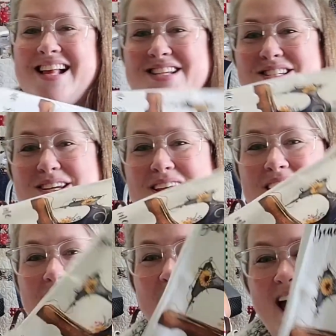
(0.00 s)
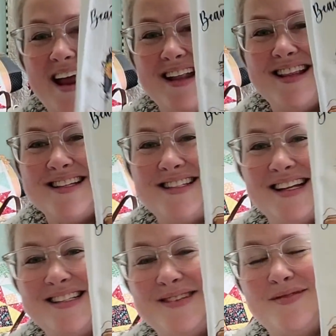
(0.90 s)
And she had this
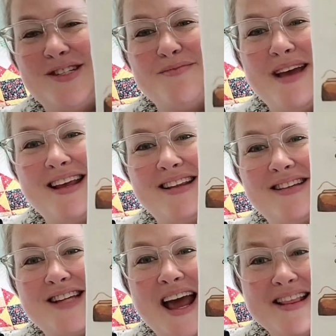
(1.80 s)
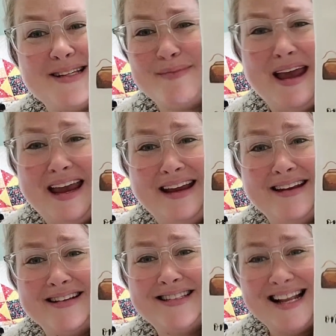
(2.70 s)
sent to, she had this made
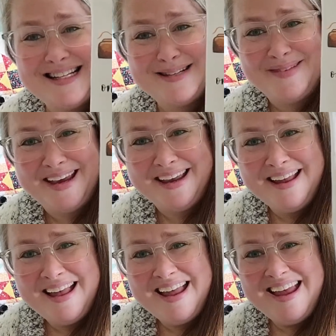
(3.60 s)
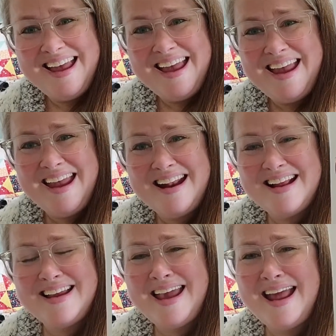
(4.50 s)
and sent to me. And
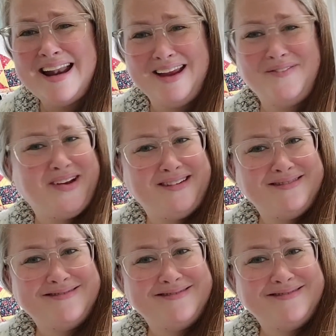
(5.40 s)
I can't even.